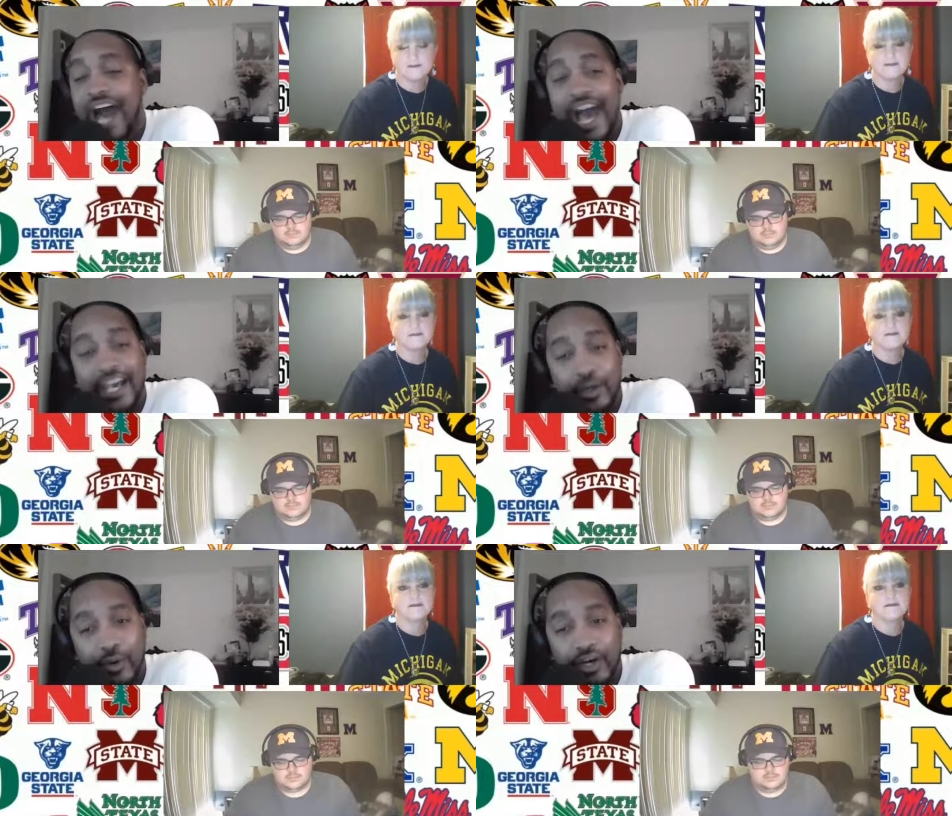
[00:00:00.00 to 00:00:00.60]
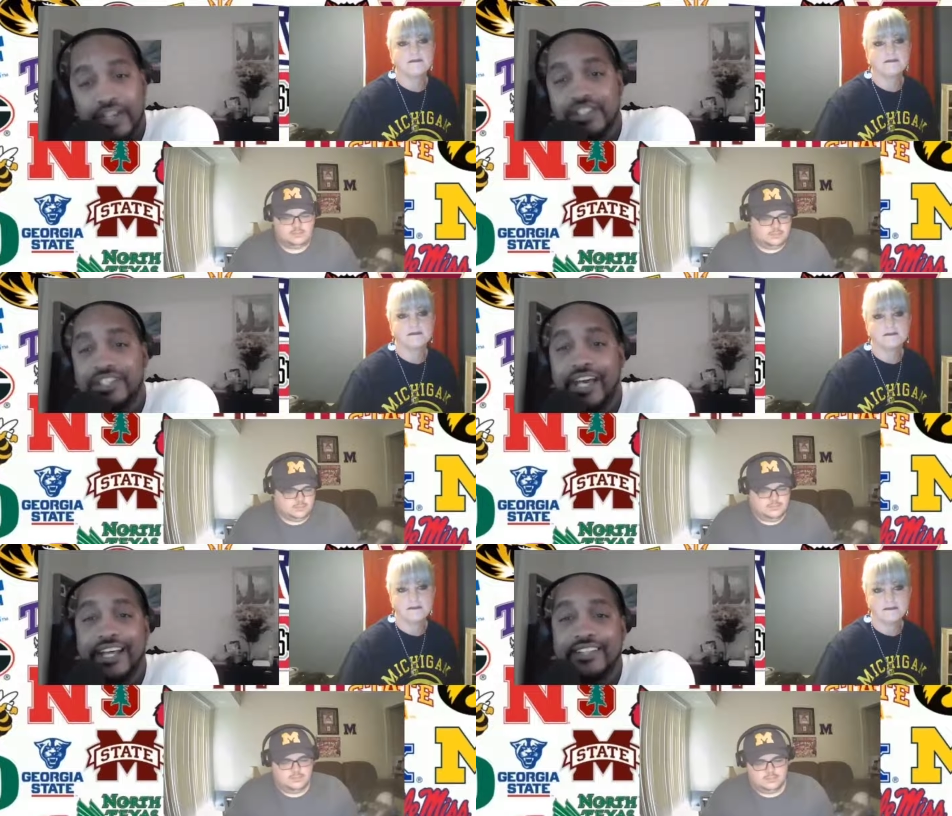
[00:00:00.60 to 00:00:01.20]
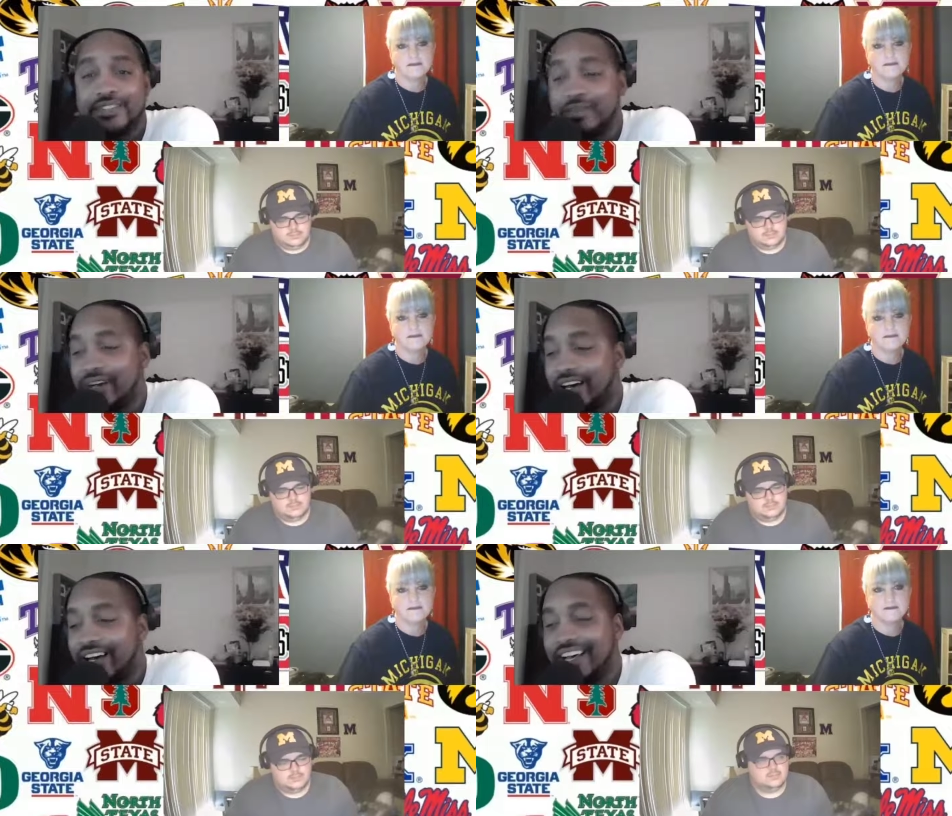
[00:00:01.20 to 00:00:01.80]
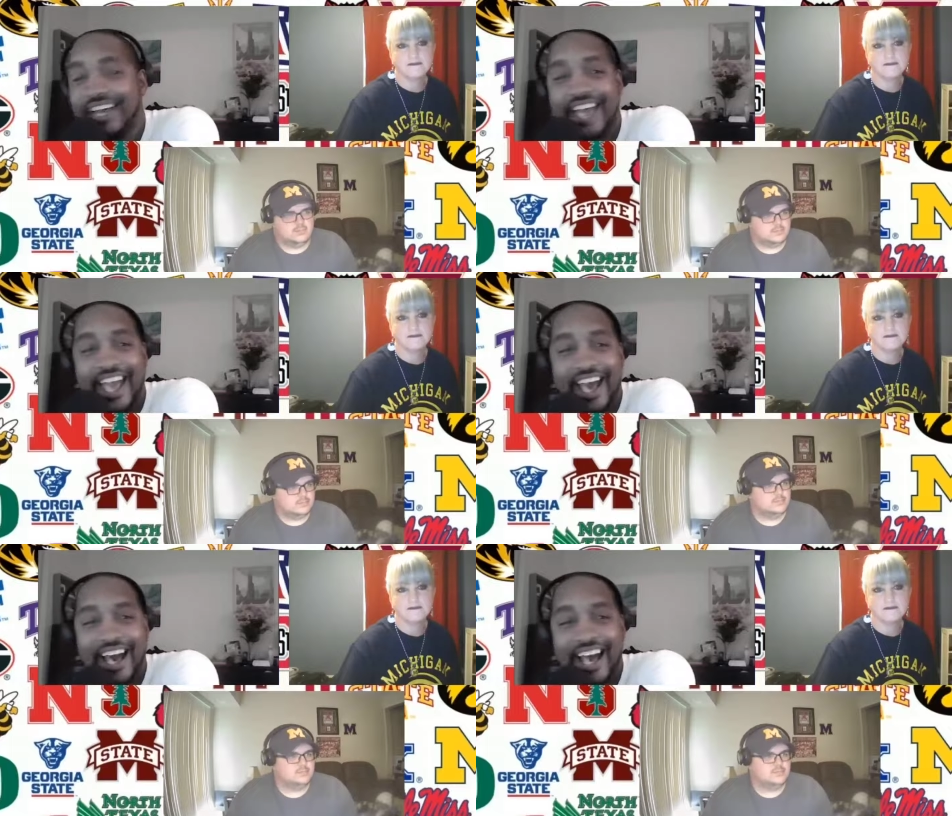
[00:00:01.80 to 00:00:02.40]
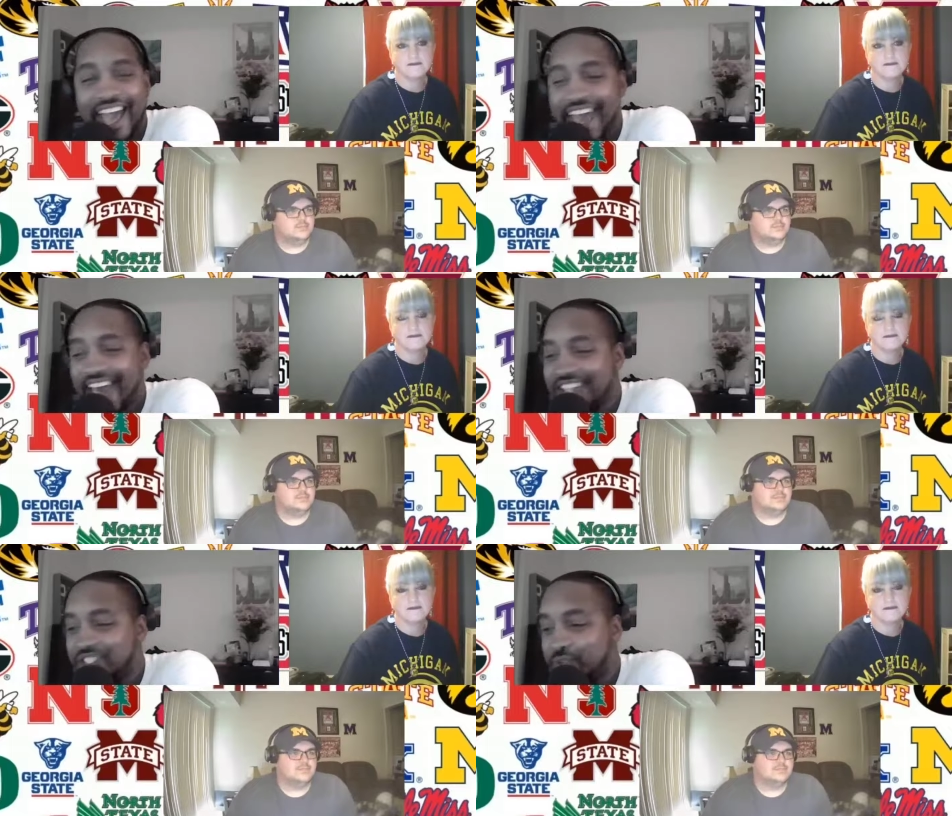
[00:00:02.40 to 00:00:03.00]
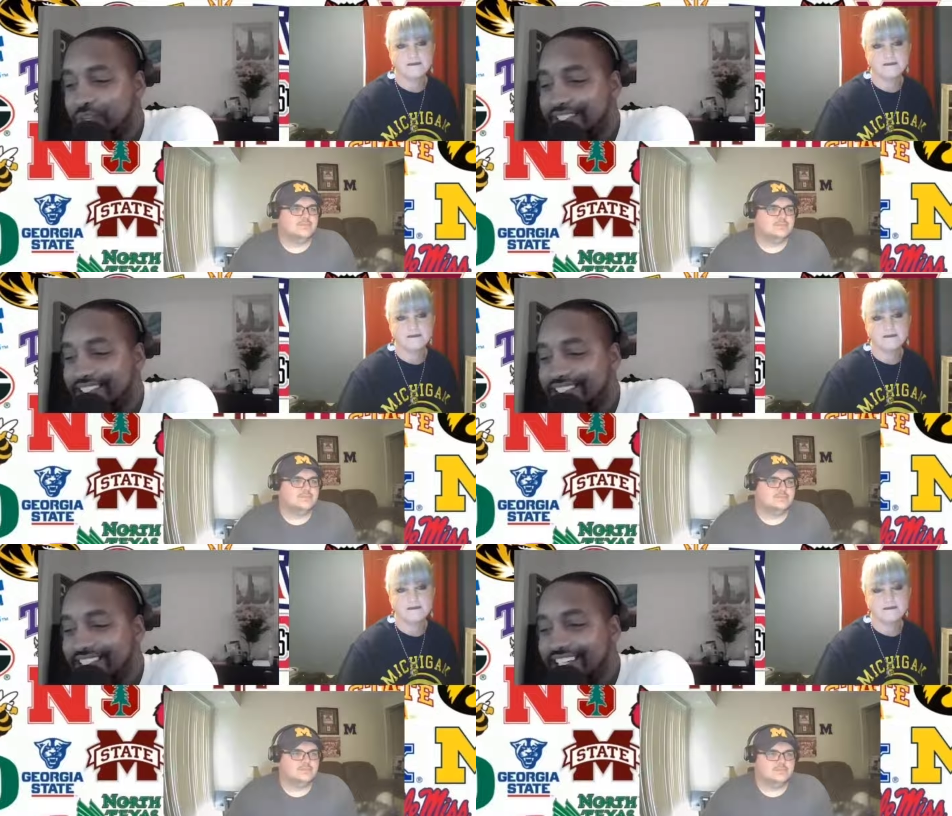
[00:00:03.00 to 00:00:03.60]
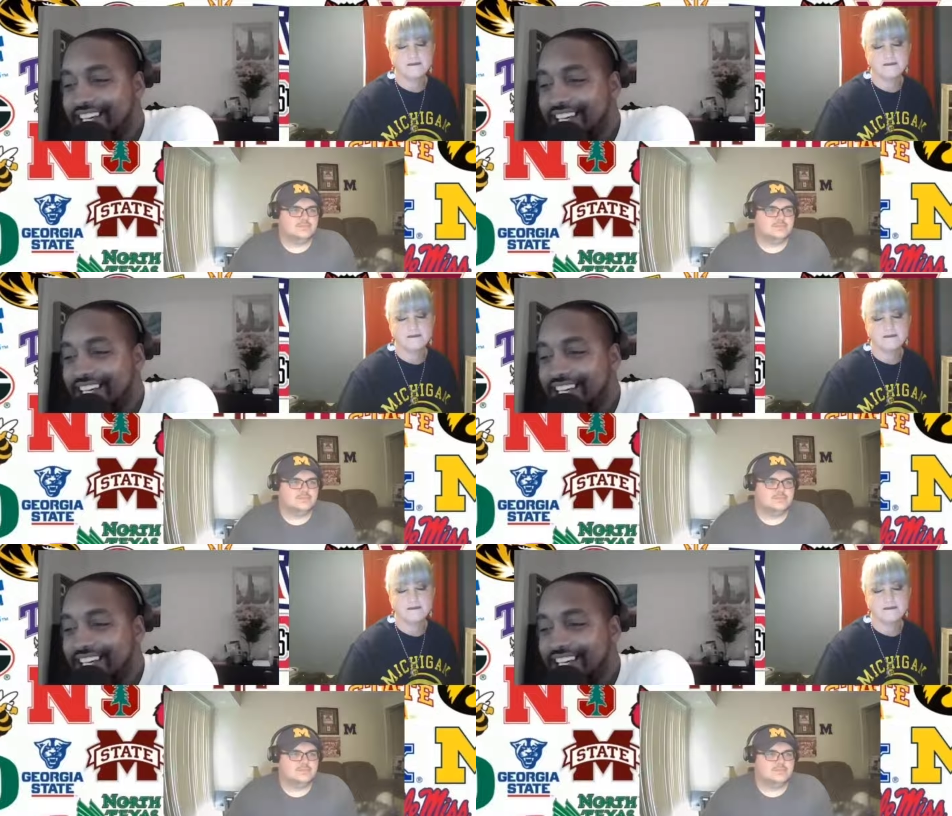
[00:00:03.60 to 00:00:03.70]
Speaker 1: Iowa. Shout out to uh, uh, Ash Swinton.